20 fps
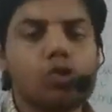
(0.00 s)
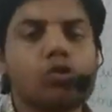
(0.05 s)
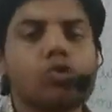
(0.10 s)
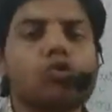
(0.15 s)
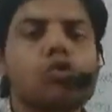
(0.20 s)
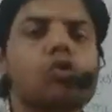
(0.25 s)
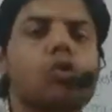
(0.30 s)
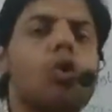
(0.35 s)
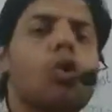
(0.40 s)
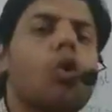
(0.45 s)

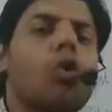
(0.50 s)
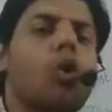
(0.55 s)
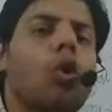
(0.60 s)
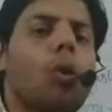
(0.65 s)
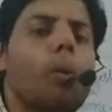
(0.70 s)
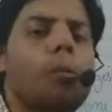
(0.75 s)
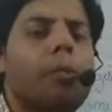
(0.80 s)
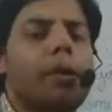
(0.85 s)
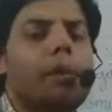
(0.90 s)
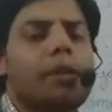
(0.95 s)
So
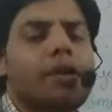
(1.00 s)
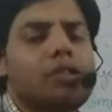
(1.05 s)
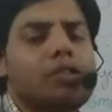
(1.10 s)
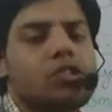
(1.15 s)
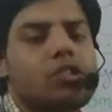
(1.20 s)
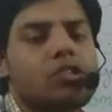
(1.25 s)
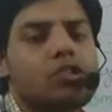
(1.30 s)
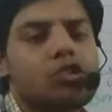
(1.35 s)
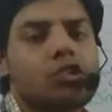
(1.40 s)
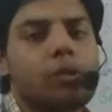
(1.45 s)
complement
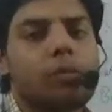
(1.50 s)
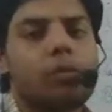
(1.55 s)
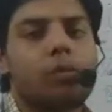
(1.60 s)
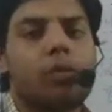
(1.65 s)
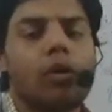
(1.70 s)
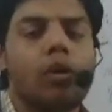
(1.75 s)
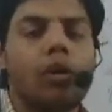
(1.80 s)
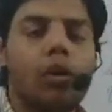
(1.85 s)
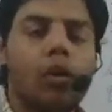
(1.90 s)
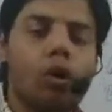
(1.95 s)

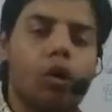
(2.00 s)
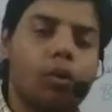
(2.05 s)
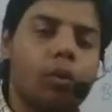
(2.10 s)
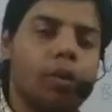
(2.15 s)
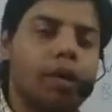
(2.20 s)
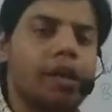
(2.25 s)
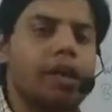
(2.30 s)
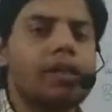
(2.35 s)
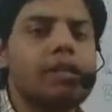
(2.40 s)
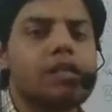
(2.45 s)
system, or
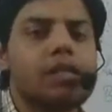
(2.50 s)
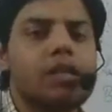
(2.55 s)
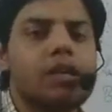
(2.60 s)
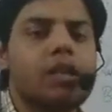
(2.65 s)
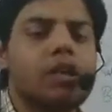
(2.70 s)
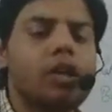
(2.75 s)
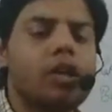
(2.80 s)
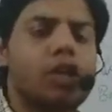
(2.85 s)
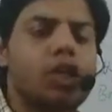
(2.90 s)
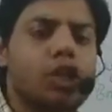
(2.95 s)
we can
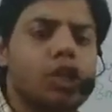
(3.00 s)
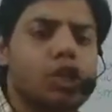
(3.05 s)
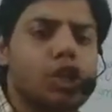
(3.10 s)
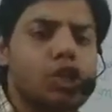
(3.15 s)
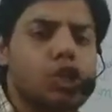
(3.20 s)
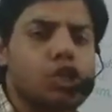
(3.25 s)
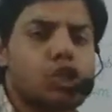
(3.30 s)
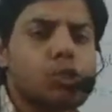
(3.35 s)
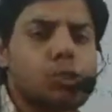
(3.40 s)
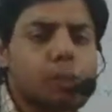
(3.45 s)
say
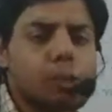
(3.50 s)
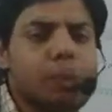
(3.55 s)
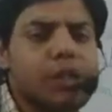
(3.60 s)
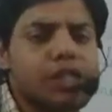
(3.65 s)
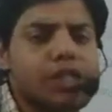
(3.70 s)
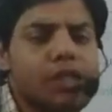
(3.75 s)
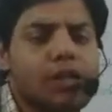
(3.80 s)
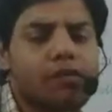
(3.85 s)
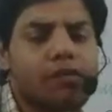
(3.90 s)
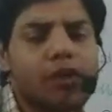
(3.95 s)
the
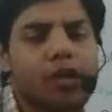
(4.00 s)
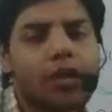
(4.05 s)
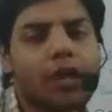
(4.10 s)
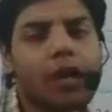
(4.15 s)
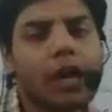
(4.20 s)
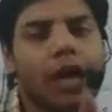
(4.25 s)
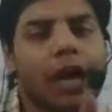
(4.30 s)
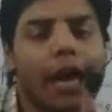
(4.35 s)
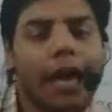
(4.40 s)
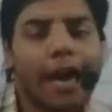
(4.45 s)
specific
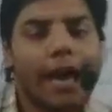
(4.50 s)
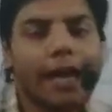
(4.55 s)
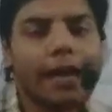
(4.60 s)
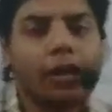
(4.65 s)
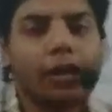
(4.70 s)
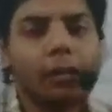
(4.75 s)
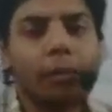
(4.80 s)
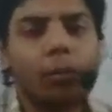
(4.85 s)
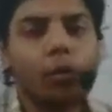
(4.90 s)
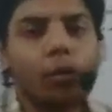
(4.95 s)

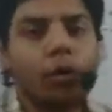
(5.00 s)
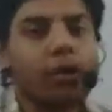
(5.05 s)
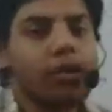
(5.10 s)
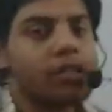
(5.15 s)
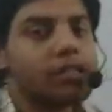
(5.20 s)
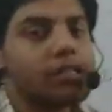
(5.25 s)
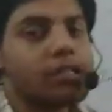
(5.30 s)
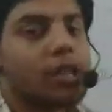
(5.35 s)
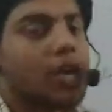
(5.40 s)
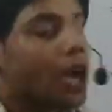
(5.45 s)

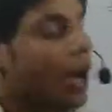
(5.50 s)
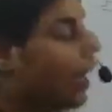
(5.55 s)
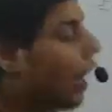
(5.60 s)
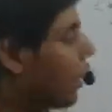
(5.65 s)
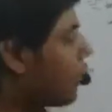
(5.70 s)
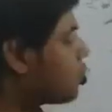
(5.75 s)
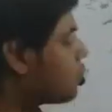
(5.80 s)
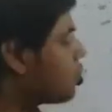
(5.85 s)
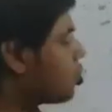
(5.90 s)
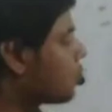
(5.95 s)
antibodies
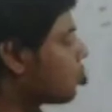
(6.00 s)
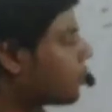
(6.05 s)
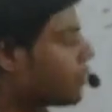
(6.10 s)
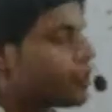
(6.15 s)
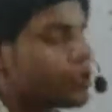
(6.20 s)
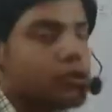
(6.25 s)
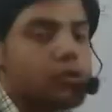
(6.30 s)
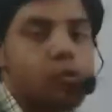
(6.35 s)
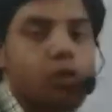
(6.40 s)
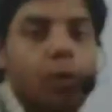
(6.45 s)
are
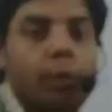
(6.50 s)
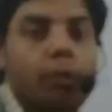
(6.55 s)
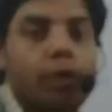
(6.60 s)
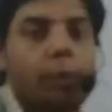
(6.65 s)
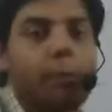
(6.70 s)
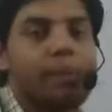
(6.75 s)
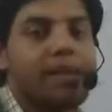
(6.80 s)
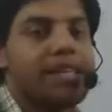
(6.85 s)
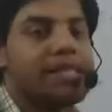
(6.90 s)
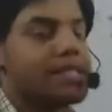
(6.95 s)
secreted from the
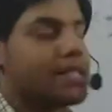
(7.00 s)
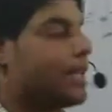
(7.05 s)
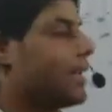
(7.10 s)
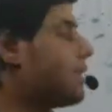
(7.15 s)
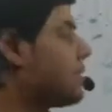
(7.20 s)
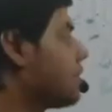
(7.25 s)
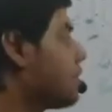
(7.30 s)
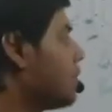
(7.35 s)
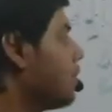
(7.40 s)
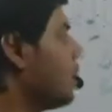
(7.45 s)
B
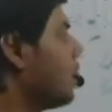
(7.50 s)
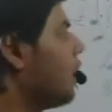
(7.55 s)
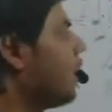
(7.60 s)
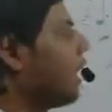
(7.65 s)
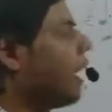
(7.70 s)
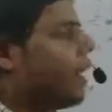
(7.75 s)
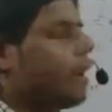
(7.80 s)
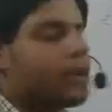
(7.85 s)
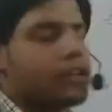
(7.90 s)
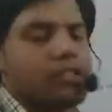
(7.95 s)
cells,
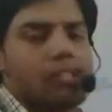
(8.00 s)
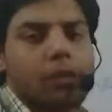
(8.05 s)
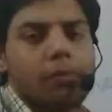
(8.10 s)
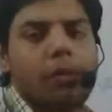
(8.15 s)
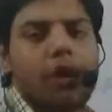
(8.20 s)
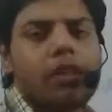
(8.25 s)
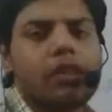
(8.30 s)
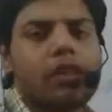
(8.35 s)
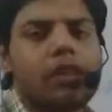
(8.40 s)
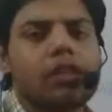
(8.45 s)
and some
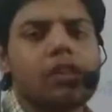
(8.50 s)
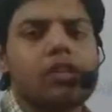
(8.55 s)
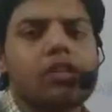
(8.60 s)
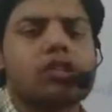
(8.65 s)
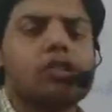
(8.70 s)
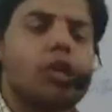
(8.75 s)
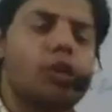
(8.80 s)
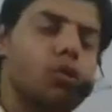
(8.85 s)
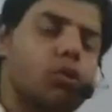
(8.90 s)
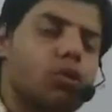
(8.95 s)
other
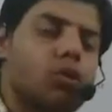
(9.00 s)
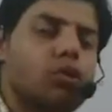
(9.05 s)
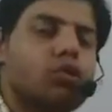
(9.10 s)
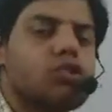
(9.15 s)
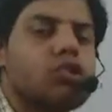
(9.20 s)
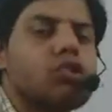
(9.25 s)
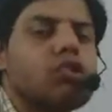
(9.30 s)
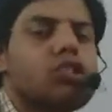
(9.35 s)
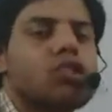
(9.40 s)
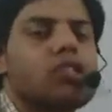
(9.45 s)
things,
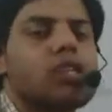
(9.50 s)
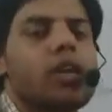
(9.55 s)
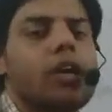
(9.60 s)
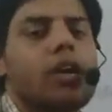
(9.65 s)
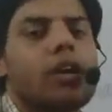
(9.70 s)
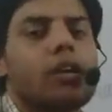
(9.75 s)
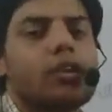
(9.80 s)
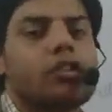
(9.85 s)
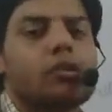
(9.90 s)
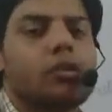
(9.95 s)
cytotoxic T cell
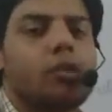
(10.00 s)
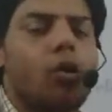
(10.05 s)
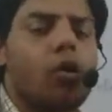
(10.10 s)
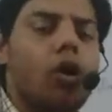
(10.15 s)
are activated.